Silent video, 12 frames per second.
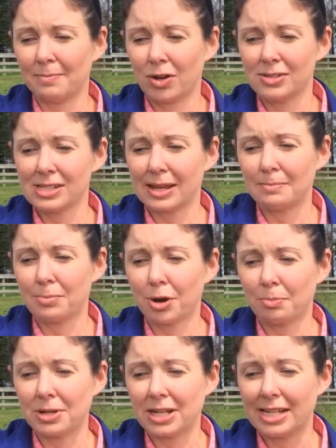on some
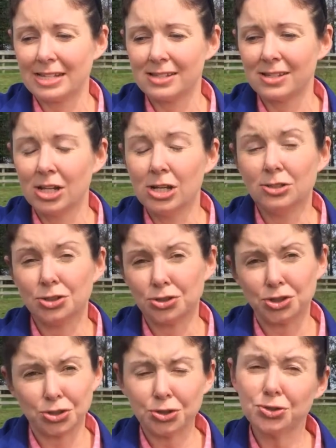properties to
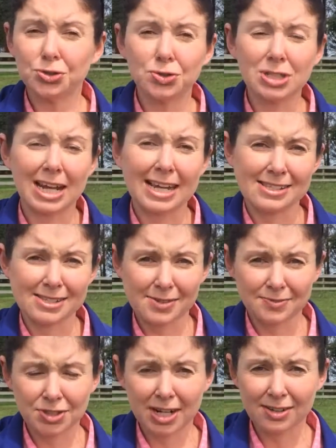2 classes
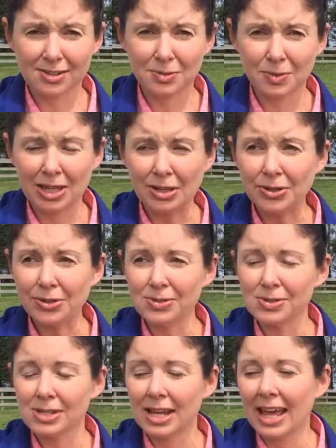of drug that we
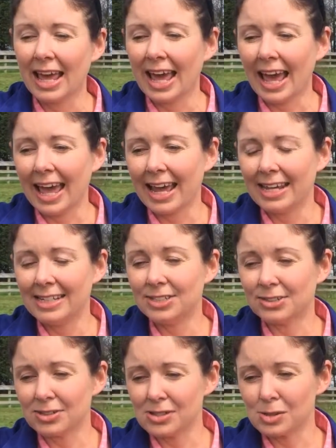use,
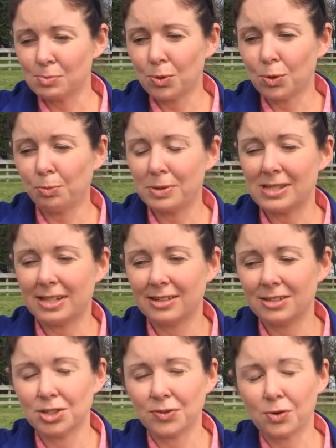and in a small
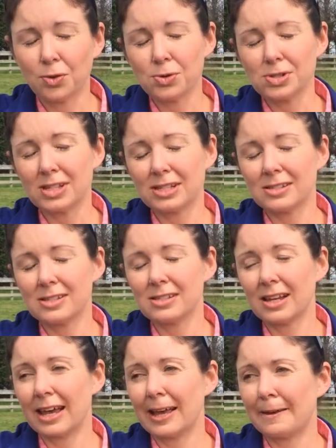percentage of
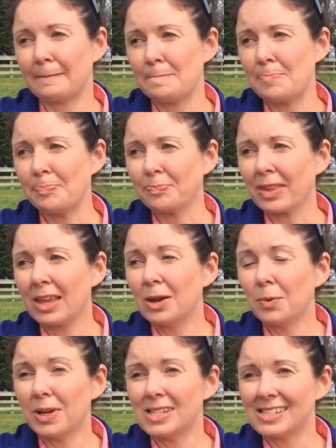horses
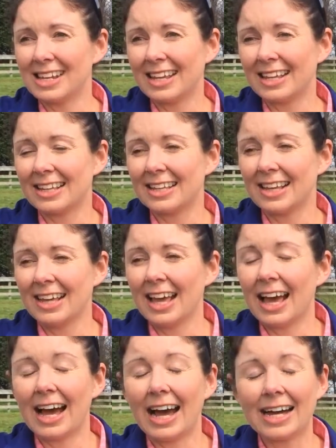we're seeing
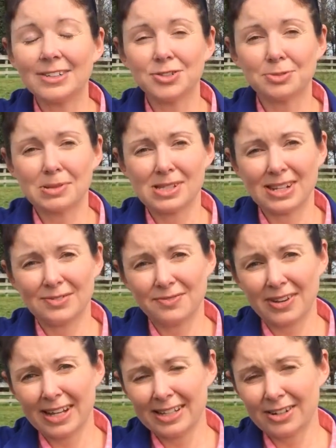100%
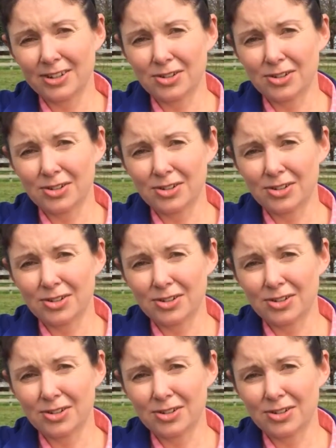failure